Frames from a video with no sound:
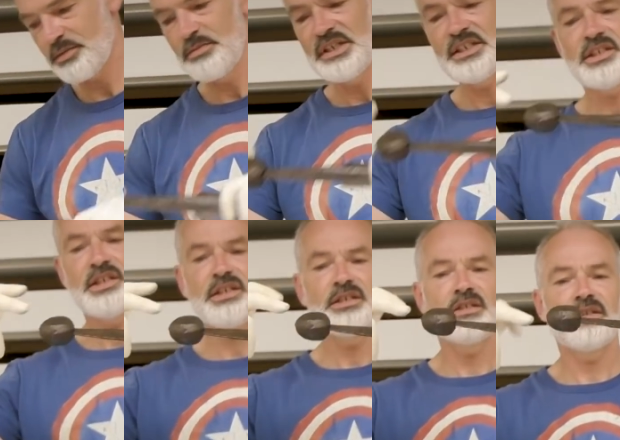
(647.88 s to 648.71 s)

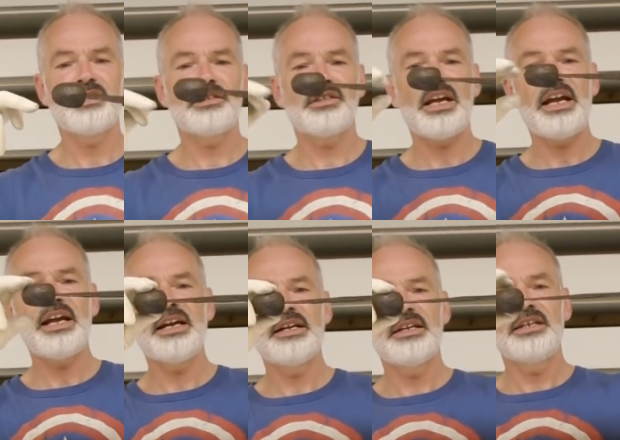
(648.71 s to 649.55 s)
meeting the
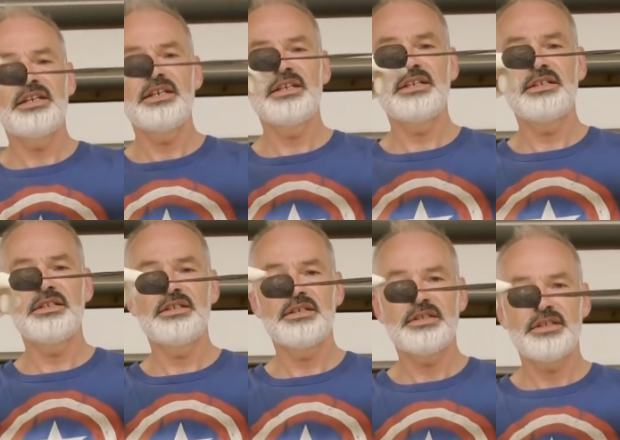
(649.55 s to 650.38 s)
tang in